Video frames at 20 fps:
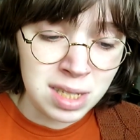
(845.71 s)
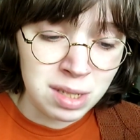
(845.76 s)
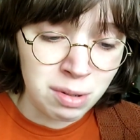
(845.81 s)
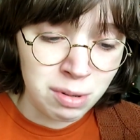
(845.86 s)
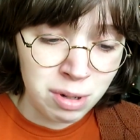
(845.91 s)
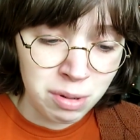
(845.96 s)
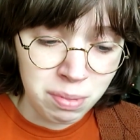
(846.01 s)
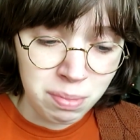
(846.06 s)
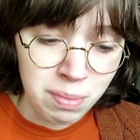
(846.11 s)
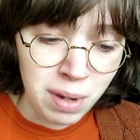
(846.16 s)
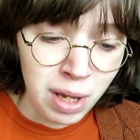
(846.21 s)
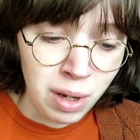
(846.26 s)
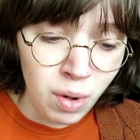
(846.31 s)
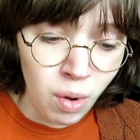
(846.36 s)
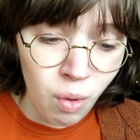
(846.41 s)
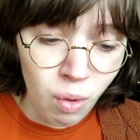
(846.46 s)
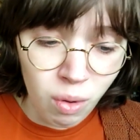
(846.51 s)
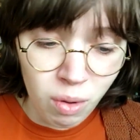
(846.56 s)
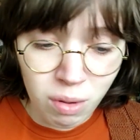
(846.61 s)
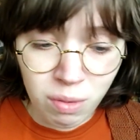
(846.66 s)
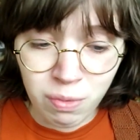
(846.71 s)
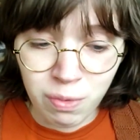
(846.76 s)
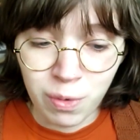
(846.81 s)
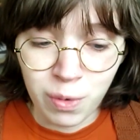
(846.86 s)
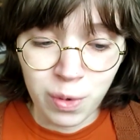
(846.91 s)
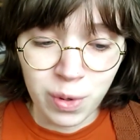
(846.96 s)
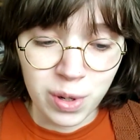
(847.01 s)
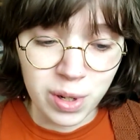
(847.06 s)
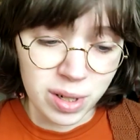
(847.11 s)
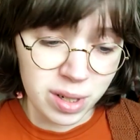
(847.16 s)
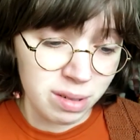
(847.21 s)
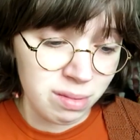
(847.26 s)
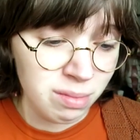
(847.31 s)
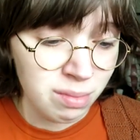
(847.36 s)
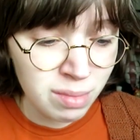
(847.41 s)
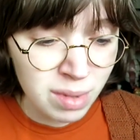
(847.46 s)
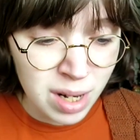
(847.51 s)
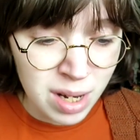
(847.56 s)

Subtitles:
sort of my goal for